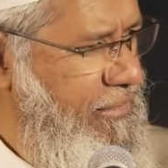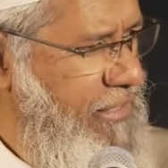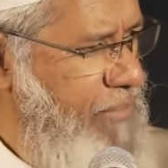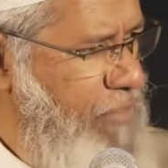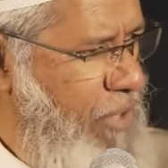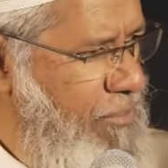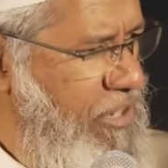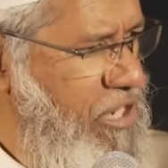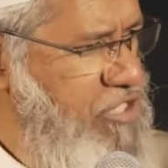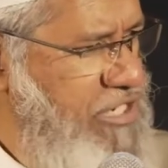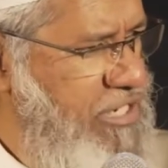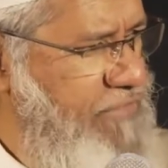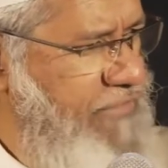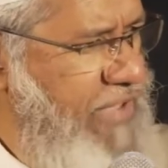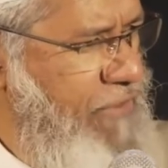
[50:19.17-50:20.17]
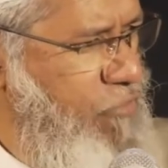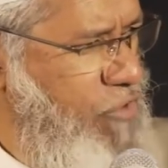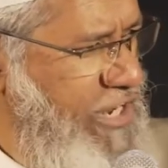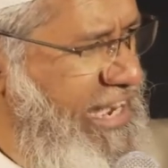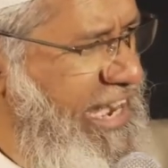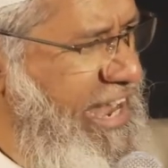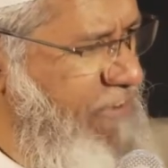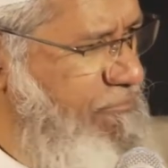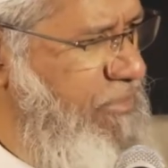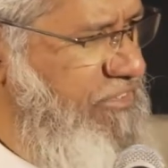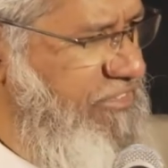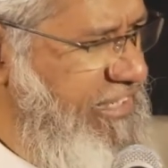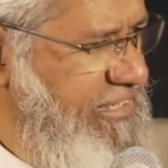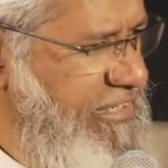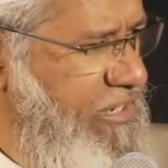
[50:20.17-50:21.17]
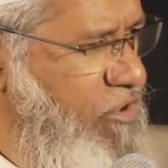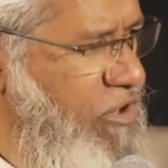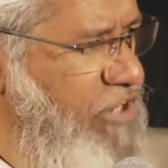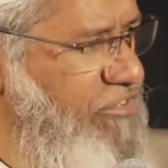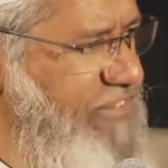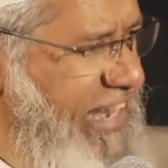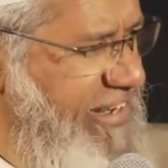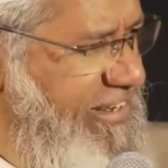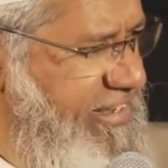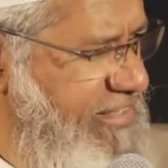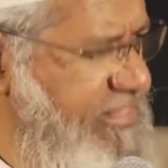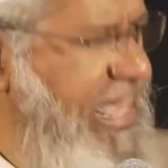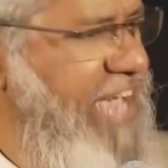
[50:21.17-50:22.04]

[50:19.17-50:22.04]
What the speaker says: In population, we are 14.5%, according to statistics,